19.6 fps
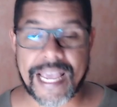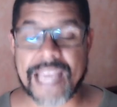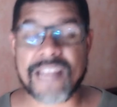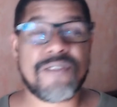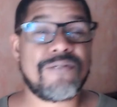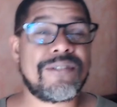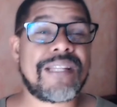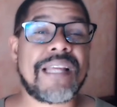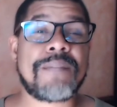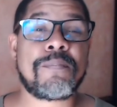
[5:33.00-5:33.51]

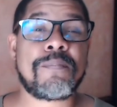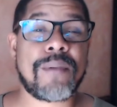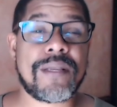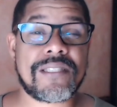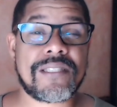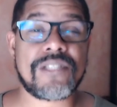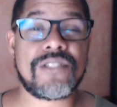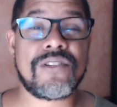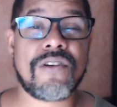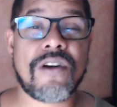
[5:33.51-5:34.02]
know that
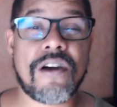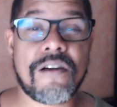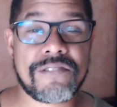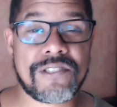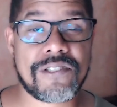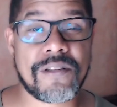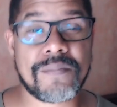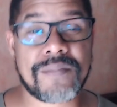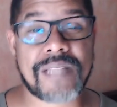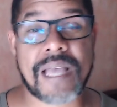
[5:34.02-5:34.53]
pisses you off
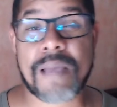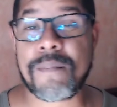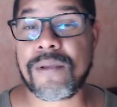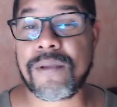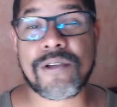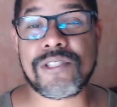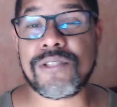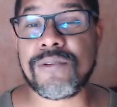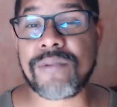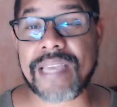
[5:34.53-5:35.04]
sometimes because you